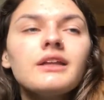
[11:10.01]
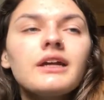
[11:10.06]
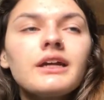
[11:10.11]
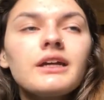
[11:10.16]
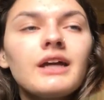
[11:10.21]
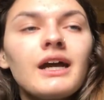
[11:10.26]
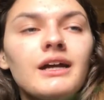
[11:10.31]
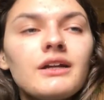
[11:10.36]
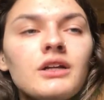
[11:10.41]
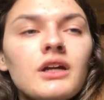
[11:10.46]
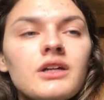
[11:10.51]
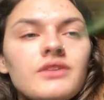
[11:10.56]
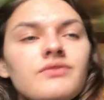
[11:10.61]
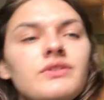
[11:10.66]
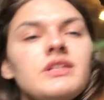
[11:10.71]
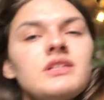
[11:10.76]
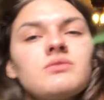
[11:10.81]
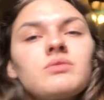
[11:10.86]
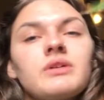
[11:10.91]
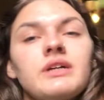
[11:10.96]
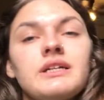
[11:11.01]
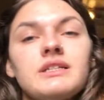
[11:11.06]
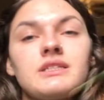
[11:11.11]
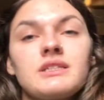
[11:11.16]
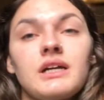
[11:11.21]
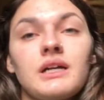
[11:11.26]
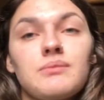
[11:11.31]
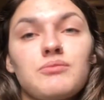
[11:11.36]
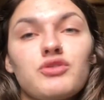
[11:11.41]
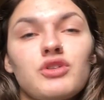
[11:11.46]
Like, none of these were
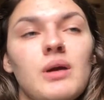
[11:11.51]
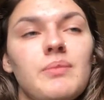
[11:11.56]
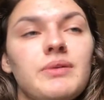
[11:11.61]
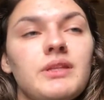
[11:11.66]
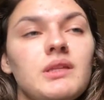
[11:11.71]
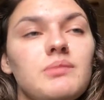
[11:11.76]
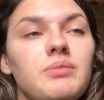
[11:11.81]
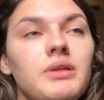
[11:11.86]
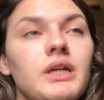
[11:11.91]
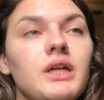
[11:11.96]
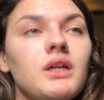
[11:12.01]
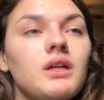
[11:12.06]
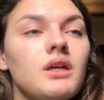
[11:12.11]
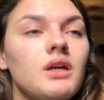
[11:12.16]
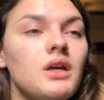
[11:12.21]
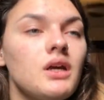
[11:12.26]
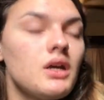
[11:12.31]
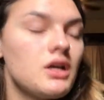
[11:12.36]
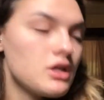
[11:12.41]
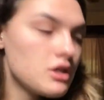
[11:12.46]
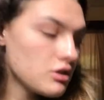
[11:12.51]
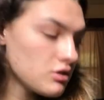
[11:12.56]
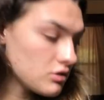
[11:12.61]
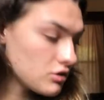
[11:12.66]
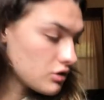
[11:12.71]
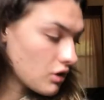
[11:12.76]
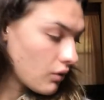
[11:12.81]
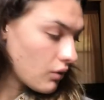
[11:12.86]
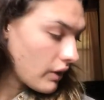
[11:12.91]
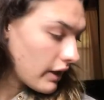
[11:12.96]
inside.
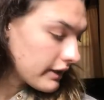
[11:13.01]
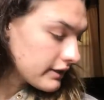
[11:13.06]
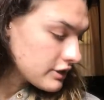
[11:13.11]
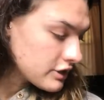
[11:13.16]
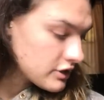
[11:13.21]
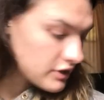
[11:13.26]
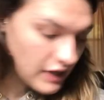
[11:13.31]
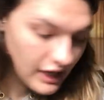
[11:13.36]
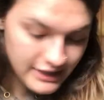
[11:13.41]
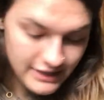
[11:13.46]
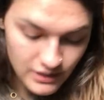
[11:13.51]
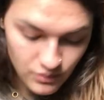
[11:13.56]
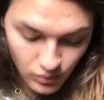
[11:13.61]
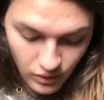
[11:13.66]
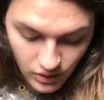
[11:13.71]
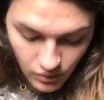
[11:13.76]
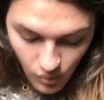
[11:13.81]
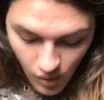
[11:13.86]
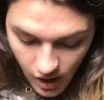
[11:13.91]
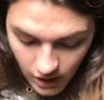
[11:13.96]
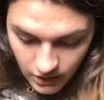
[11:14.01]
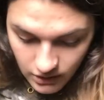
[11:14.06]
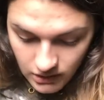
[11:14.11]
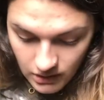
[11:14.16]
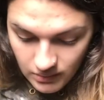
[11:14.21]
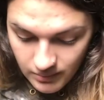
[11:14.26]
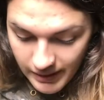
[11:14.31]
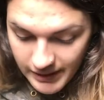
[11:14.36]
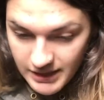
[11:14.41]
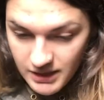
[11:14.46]
So I didn't wanna water
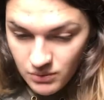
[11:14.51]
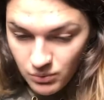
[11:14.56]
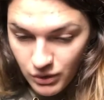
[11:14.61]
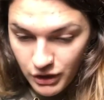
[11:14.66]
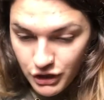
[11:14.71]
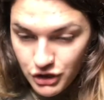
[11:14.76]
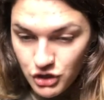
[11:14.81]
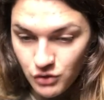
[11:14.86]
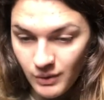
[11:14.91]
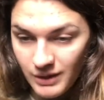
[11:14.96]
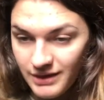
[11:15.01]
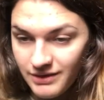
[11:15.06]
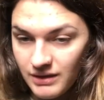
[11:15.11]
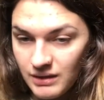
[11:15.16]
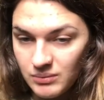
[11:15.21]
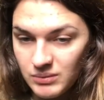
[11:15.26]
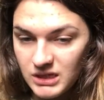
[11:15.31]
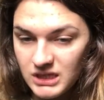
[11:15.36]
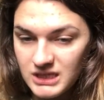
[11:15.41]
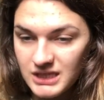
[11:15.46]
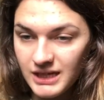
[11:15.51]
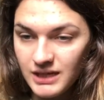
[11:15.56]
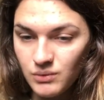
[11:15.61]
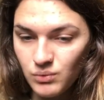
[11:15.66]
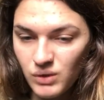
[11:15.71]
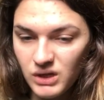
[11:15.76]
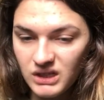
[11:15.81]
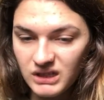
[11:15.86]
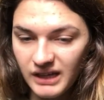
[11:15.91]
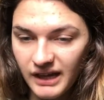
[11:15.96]
them. I didn't wanna do anything because I
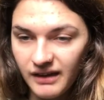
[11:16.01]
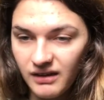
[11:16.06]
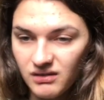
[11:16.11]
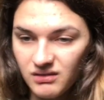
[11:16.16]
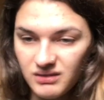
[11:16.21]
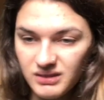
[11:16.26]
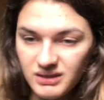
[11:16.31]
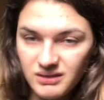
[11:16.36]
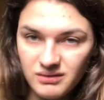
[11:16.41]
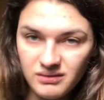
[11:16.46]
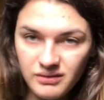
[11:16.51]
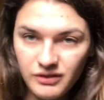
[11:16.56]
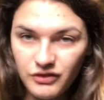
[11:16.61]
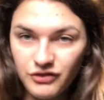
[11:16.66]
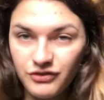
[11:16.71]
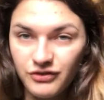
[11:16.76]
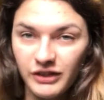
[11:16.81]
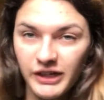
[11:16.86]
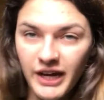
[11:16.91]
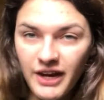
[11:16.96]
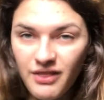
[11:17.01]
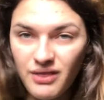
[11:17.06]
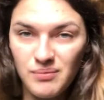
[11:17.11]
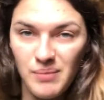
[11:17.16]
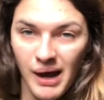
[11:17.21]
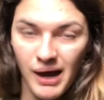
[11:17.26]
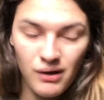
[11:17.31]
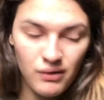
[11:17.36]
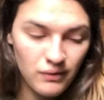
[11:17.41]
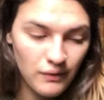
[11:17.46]
didn't wanna like freak them
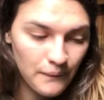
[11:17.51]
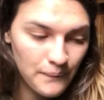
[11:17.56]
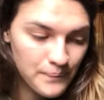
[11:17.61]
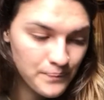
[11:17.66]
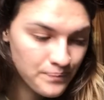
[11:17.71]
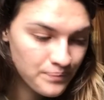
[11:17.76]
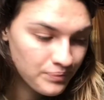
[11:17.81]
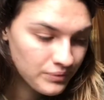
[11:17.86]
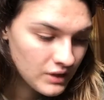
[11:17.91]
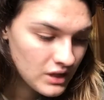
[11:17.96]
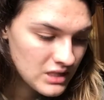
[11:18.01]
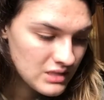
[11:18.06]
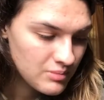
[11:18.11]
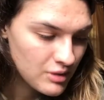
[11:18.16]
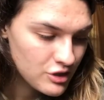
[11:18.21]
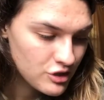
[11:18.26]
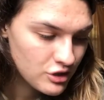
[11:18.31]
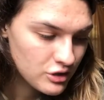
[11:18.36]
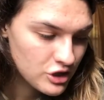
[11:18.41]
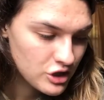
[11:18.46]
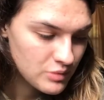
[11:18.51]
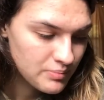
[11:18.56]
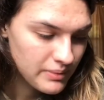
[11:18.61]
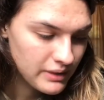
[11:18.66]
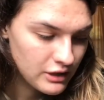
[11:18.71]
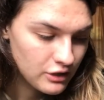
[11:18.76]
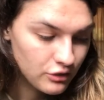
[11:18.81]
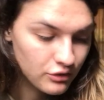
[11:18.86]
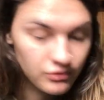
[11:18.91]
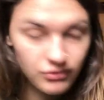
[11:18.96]
out, especially just
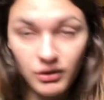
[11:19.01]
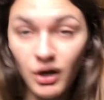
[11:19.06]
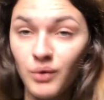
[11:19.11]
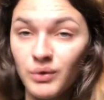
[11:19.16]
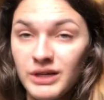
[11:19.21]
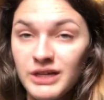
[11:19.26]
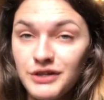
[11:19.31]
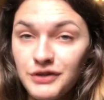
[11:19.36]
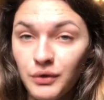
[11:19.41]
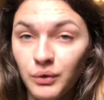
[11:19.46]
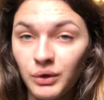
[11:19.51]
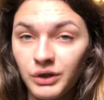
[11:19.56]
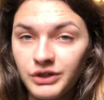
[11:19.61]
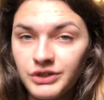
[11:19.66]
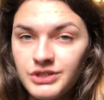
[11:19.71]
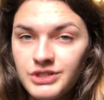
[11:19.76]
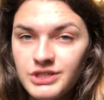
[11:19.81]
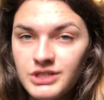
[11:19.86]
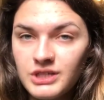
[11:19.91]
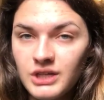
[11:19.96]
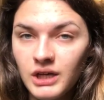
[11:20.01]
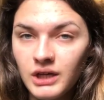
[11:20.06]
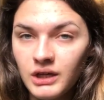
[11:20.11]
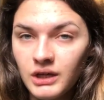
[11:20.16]
being thrown indoors.